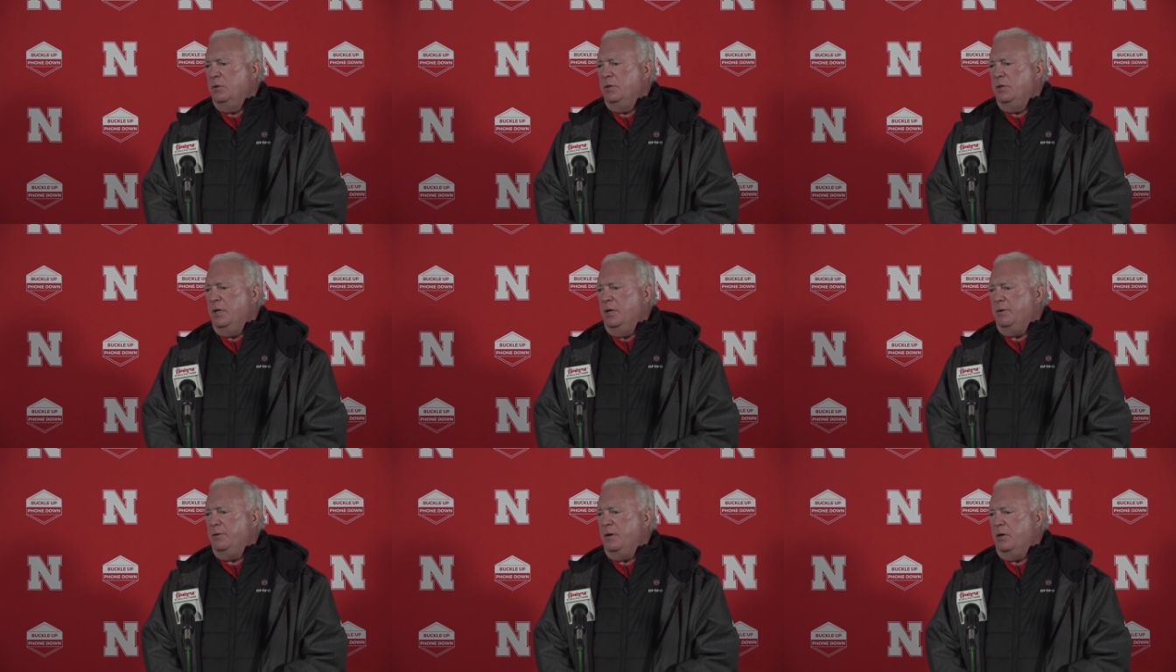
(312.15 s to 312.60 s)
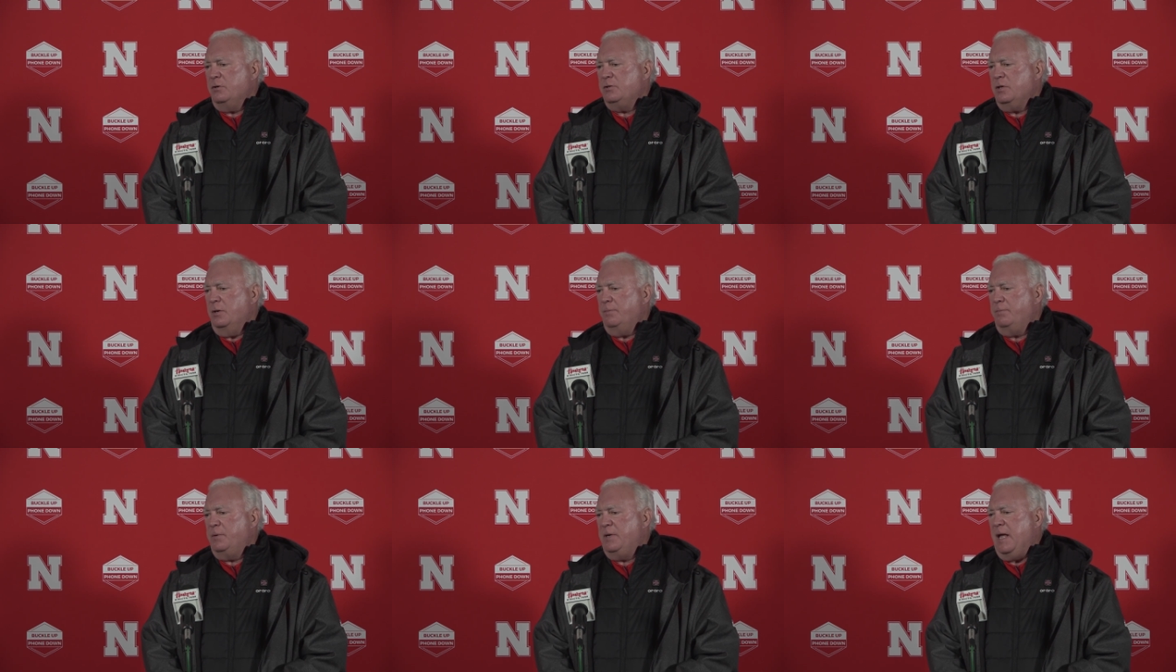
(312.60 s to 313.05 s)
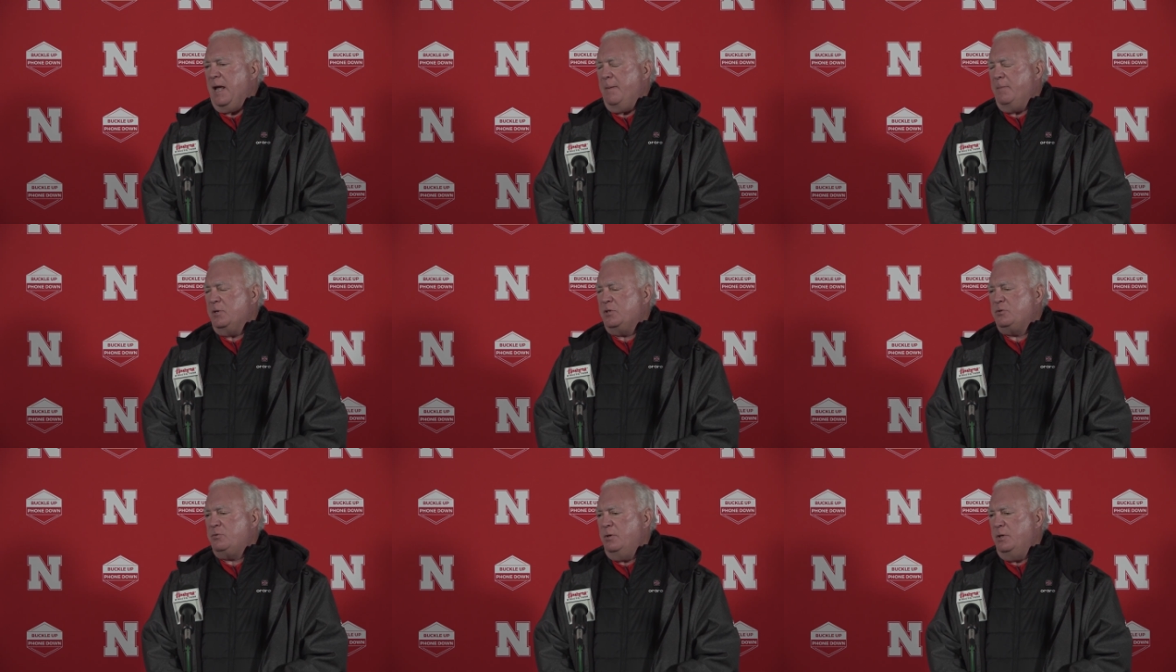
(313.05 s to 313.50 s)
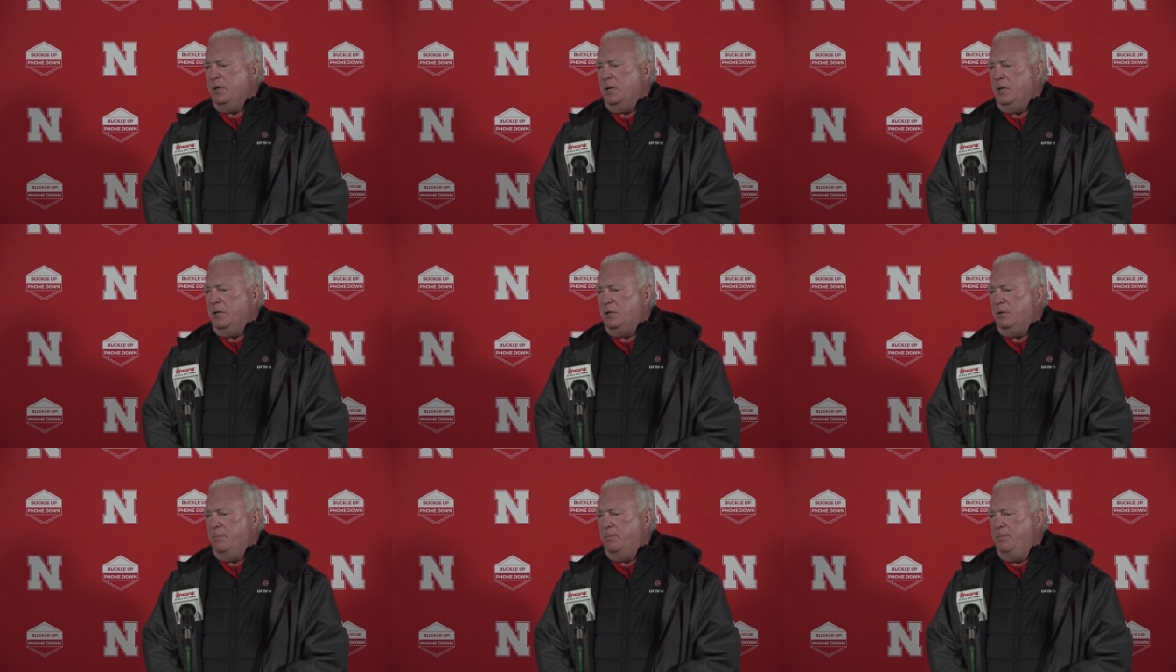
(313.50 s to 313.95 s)
th there's a chemistry
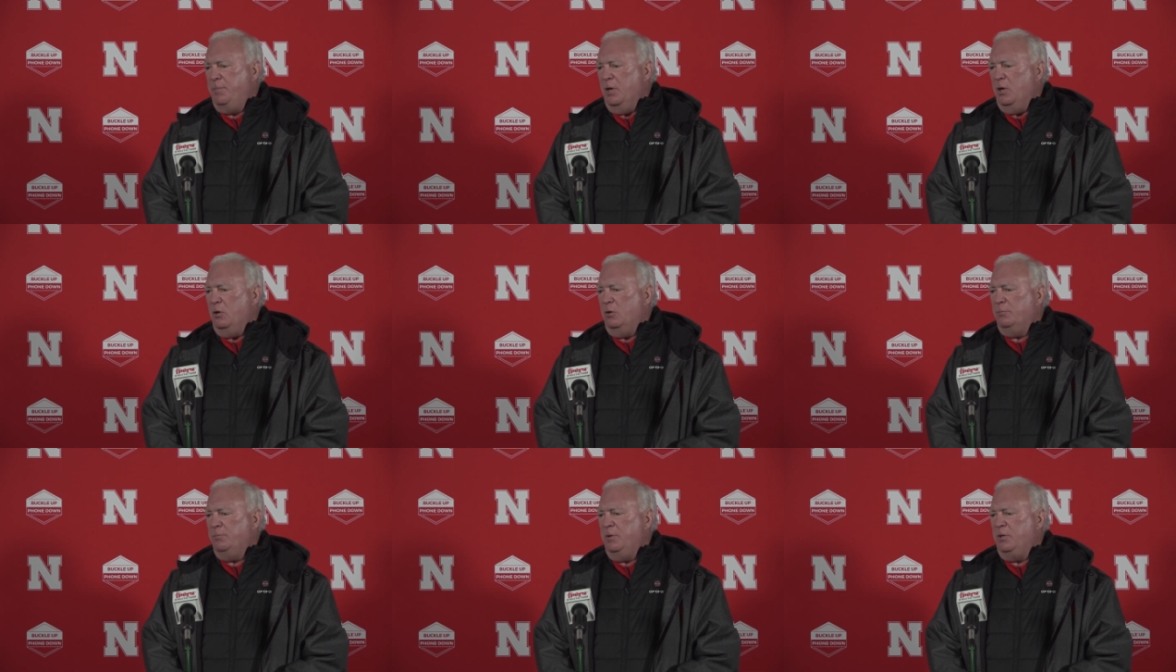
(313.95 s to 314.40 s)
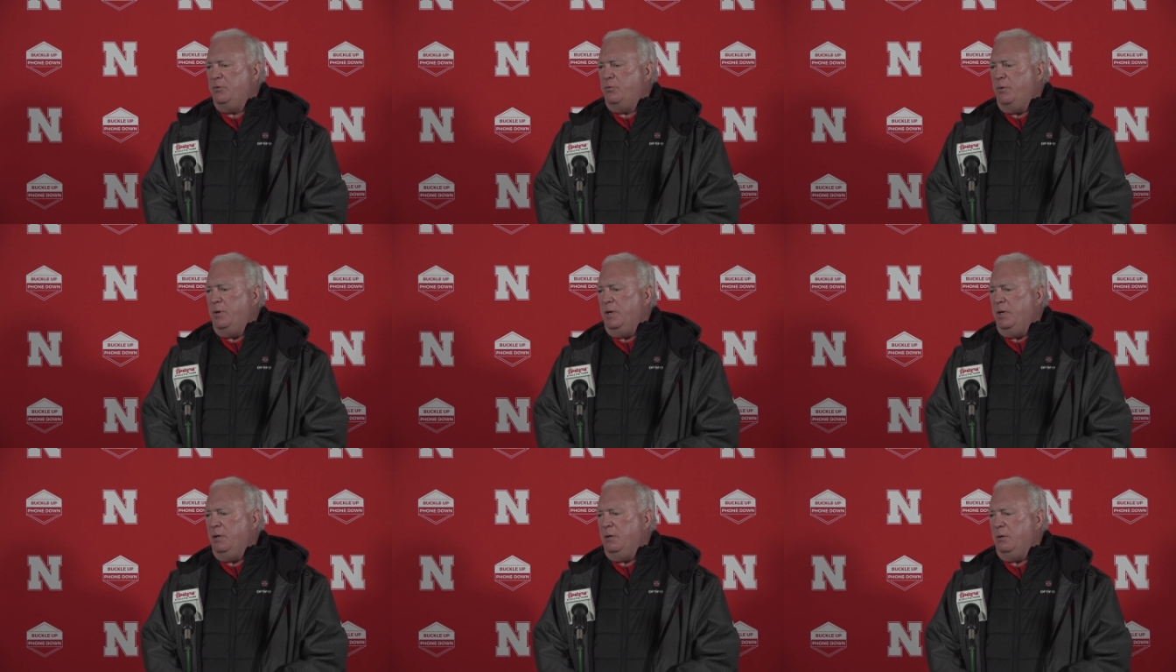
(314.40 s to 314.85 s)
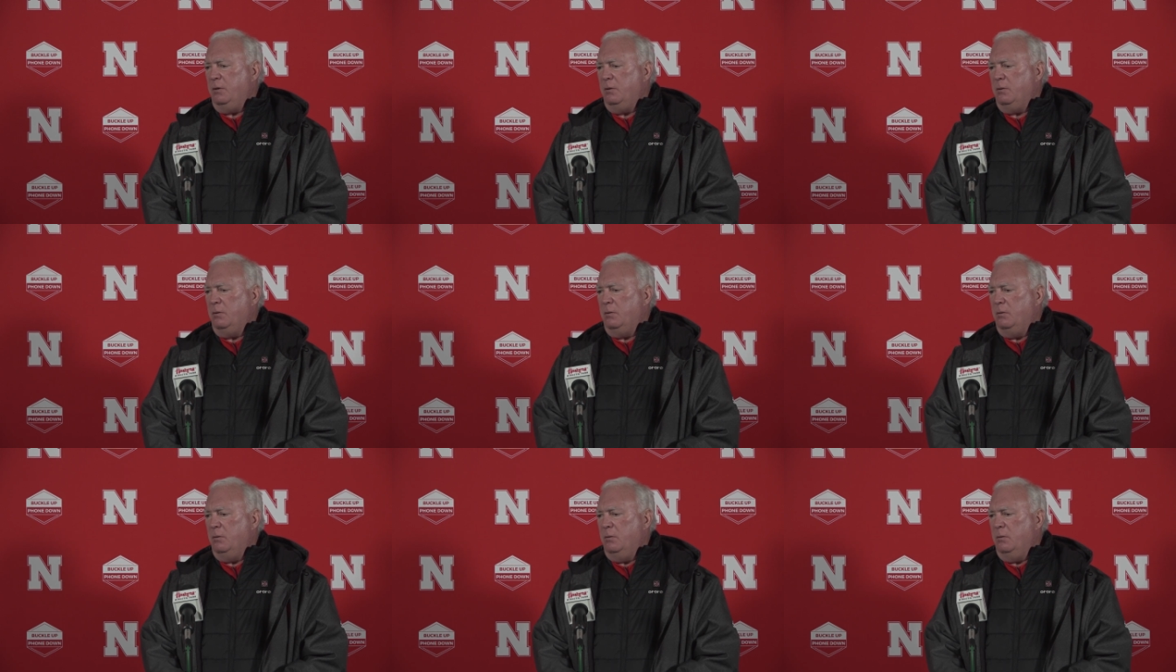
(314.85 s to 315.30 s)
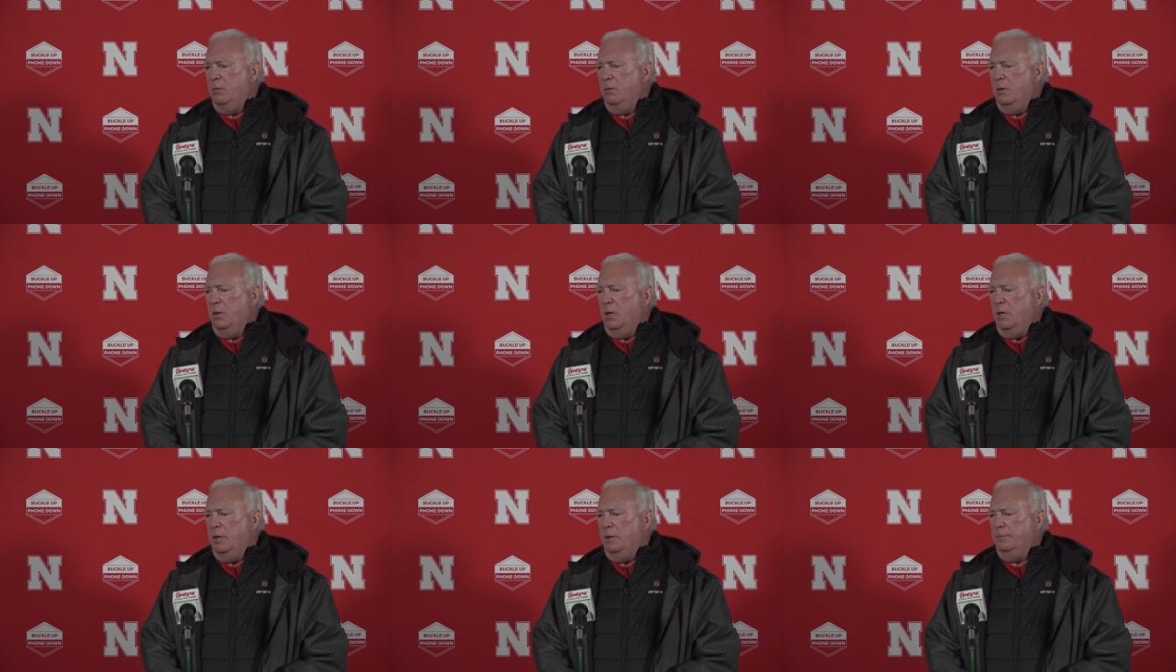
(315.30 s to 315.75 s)
that you build between
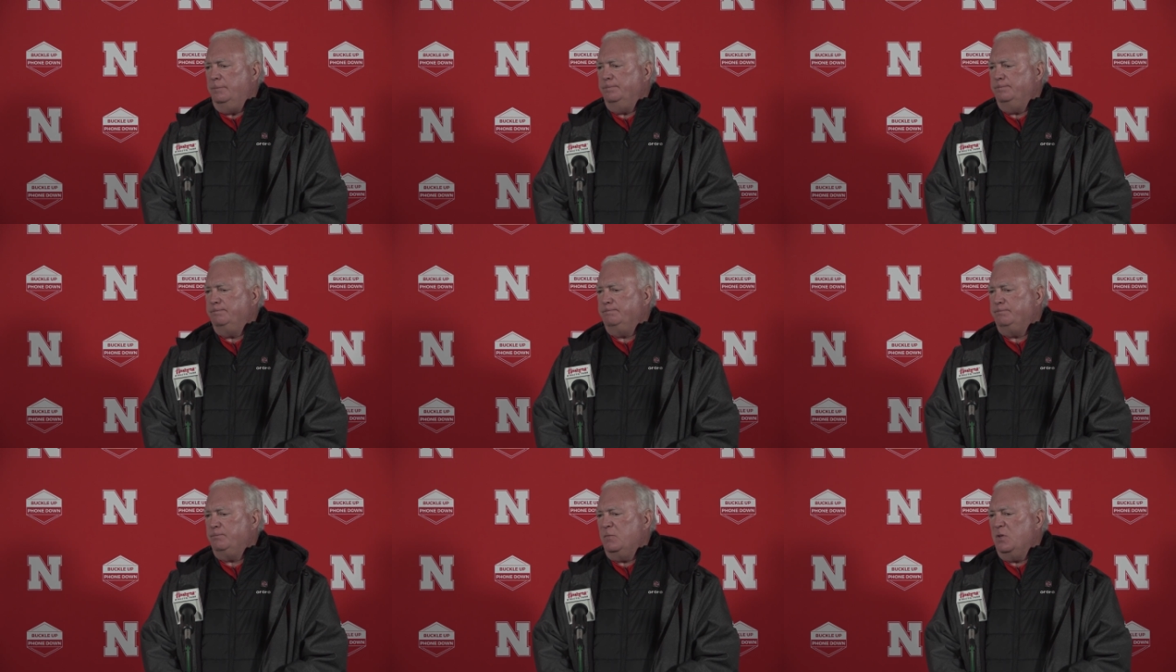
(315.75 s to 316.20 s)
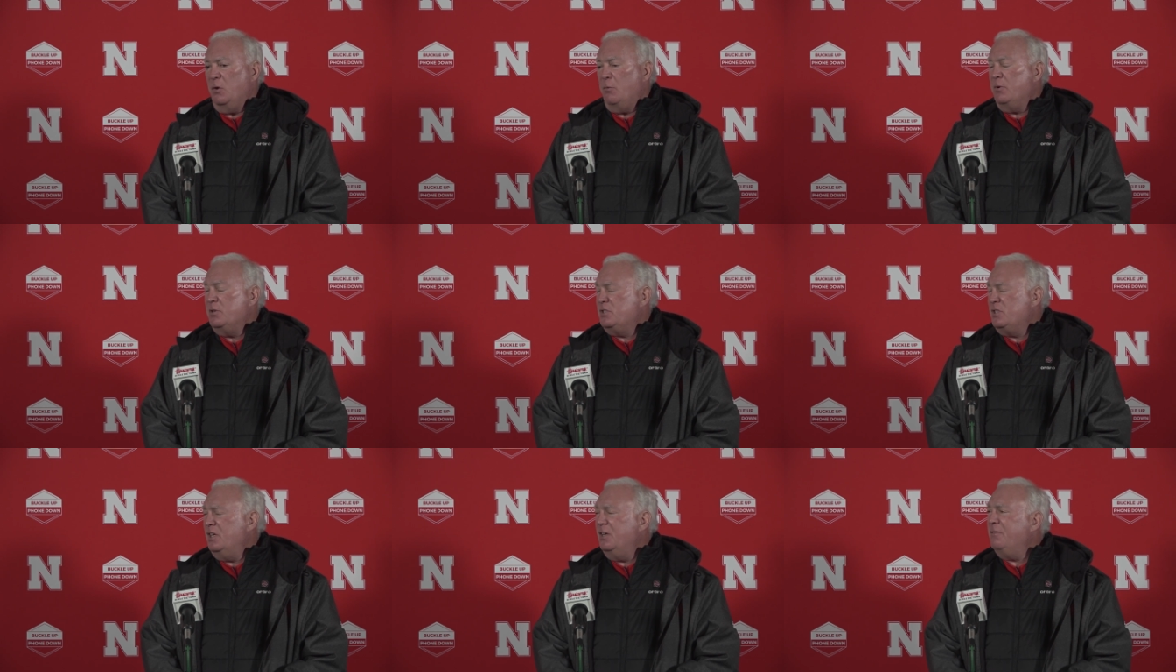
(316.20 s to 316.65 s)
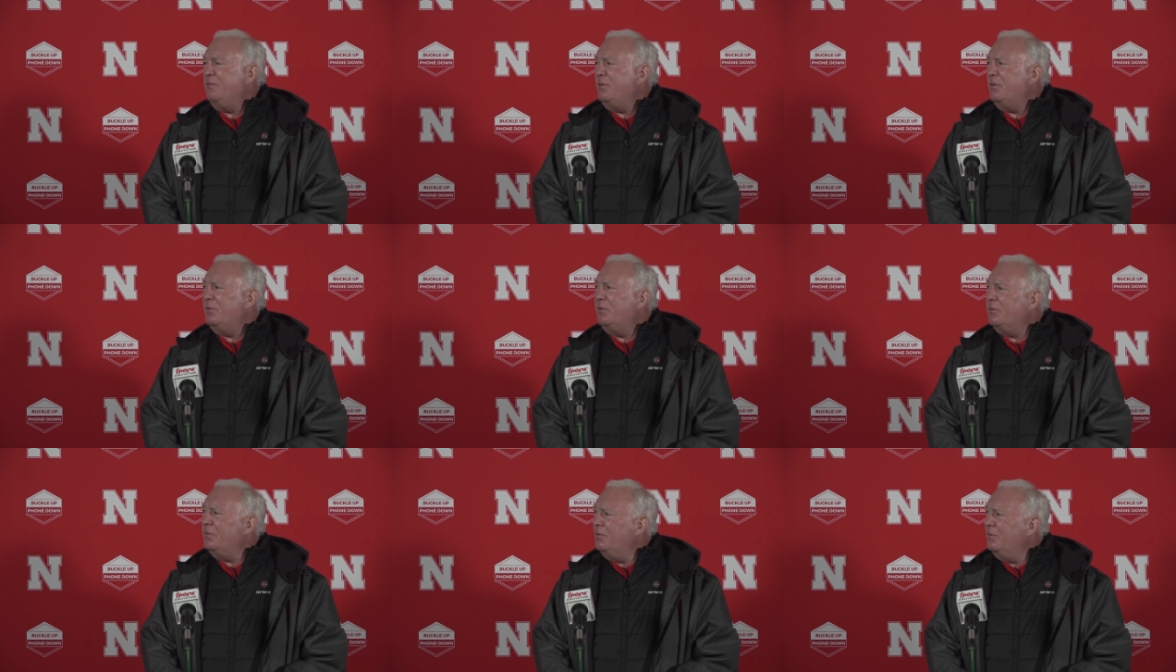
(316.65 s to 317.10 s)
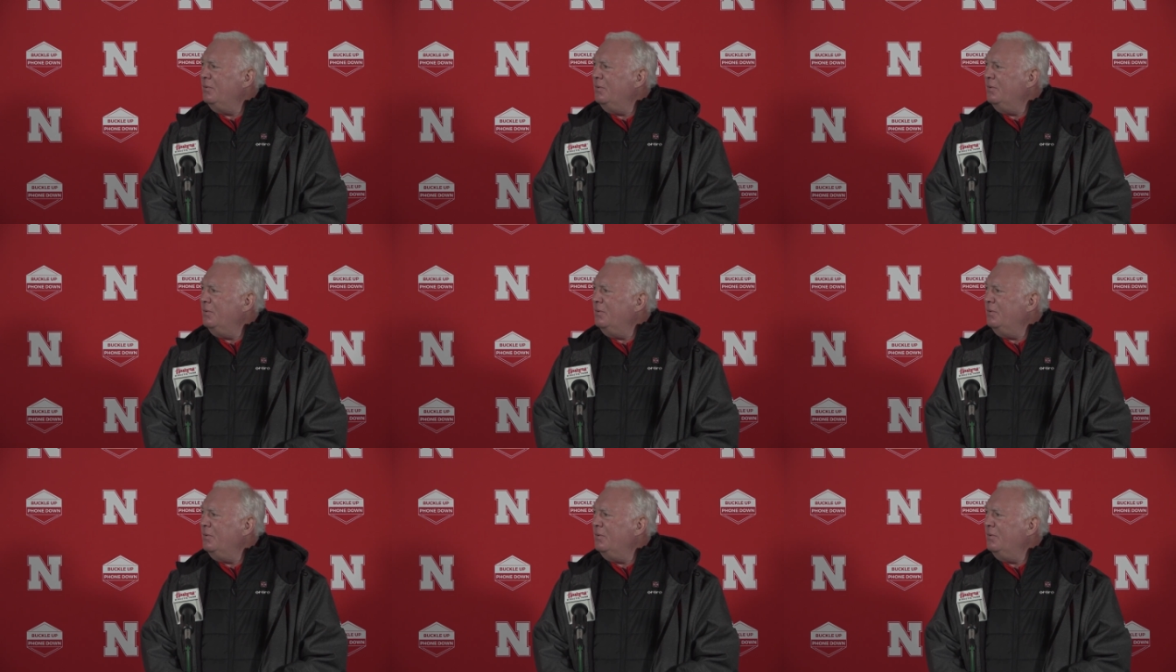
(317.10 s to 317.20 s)
um, the receivers.